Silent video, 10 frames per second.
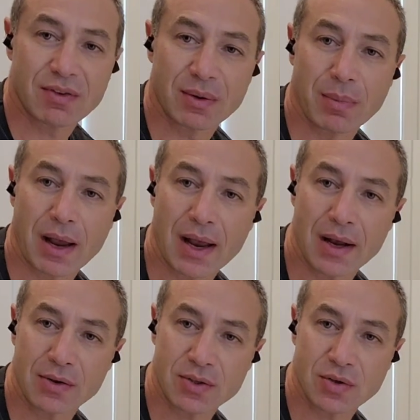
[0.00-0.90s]
in my
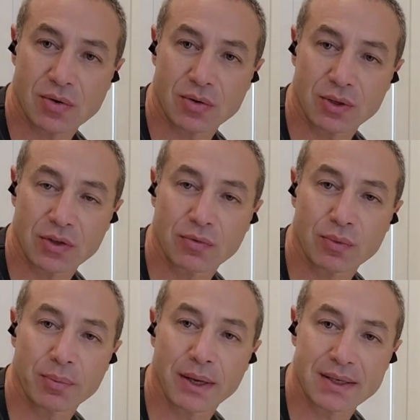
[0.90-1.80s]
household, it
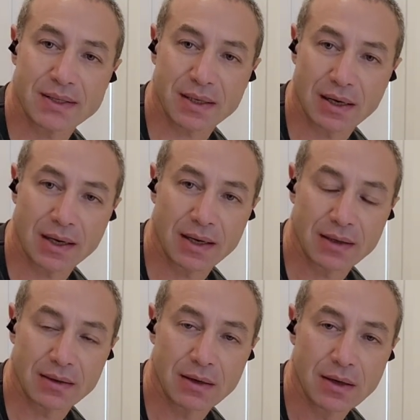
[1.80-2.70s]
wouldn't be as
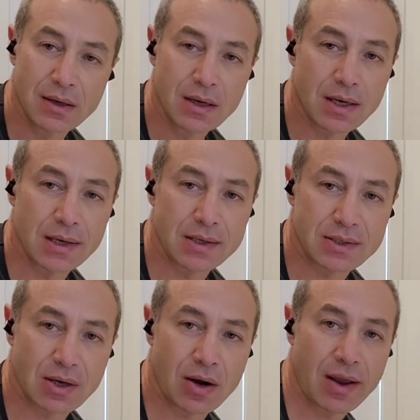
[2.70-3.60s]
clean
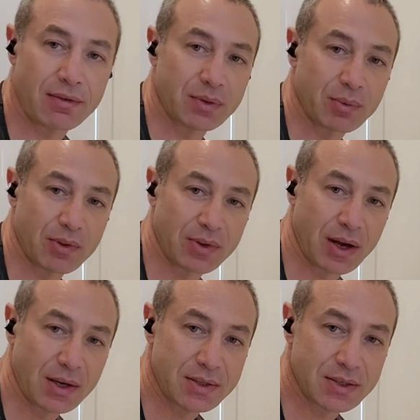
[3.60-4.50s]
as I have it with
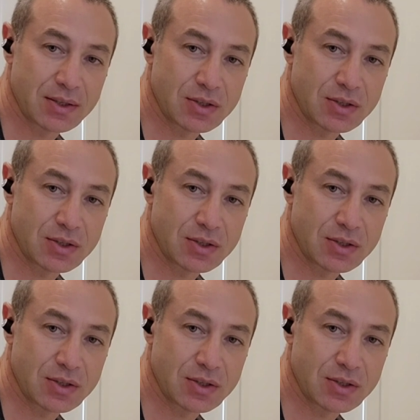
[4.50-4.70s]
Dyson.